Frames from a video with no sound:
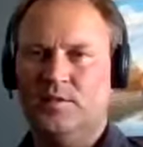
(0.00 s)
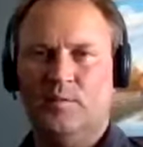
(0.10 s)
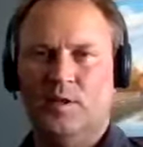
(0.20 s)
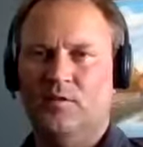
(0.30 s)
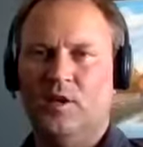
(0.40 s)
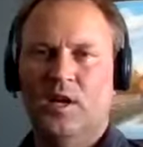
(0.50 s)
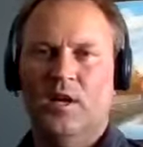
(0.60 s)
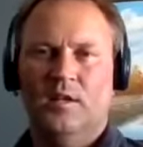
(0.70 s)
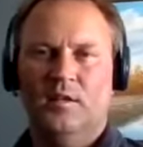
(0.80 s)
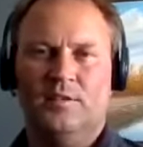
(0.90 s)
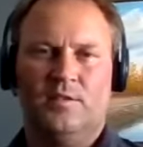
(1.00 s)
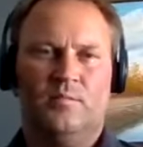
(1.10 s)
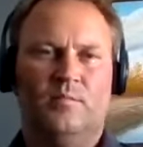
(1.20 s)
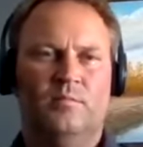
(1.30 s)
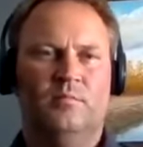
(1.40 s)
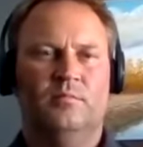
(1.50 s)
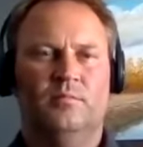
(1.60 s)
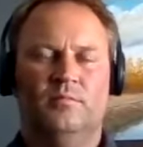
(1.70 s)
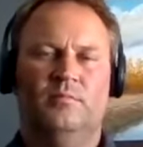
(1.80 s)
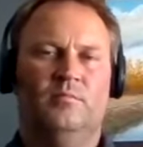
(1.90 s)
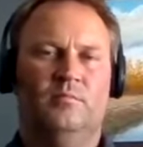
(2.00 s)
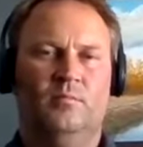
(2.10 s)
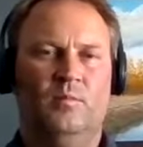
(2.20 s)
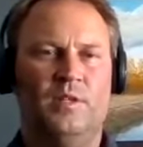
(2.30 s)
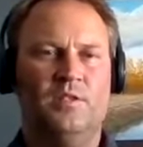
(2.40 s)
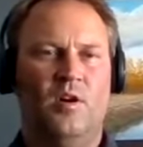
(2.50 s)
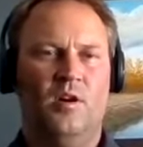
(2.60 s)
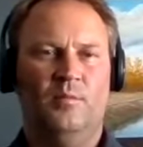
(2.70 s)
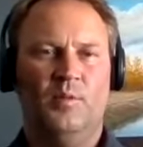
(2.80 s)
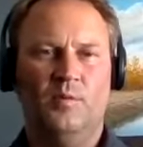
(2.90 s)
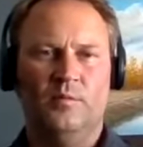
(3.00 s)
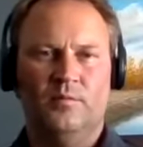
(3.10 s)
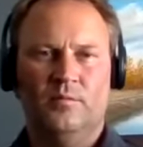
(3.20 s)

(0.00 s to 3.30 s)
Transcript: whatever. Let's talk about